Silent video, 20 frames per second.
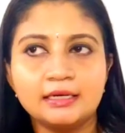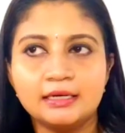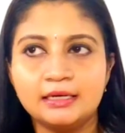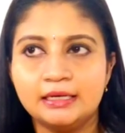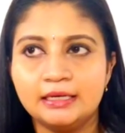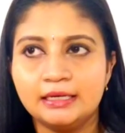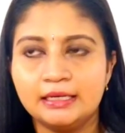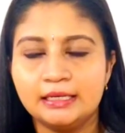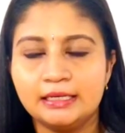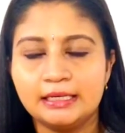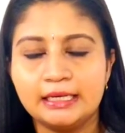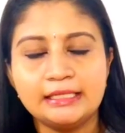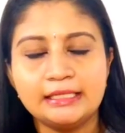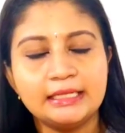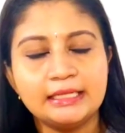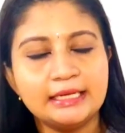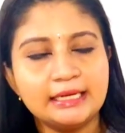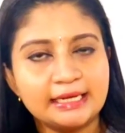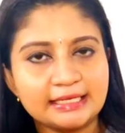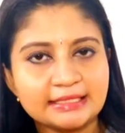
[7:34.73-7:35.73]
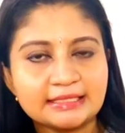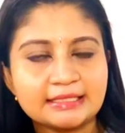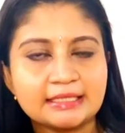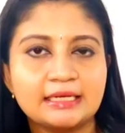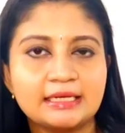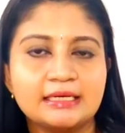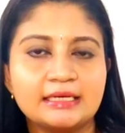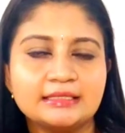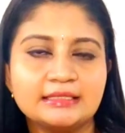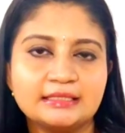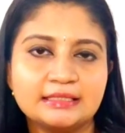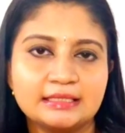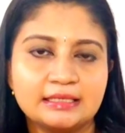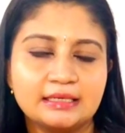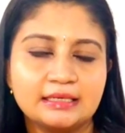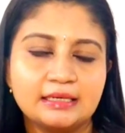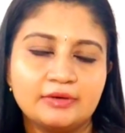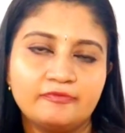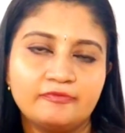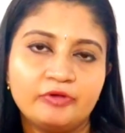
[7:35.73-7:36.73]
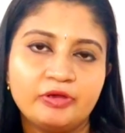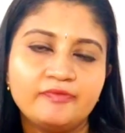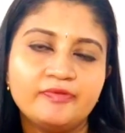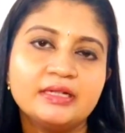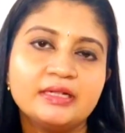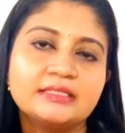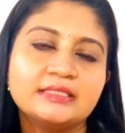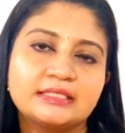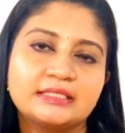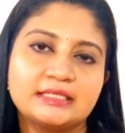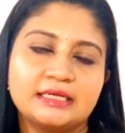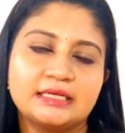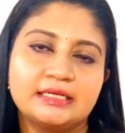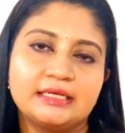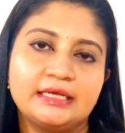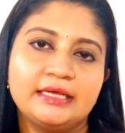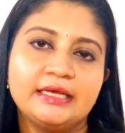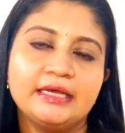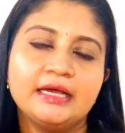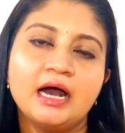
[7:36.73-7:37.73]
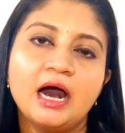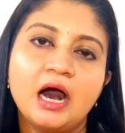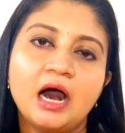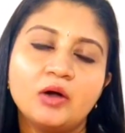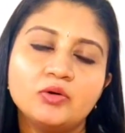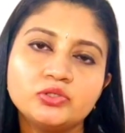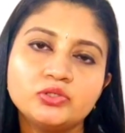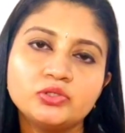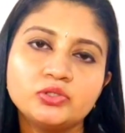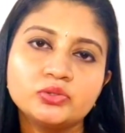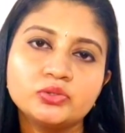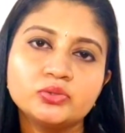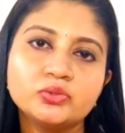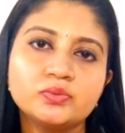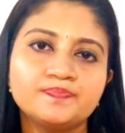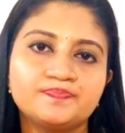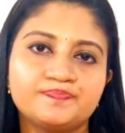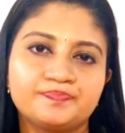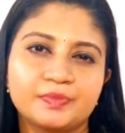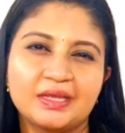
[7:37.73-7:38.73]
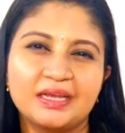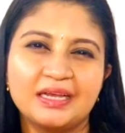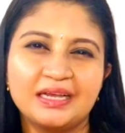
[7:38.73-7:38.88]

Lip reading: in the next class we will study how to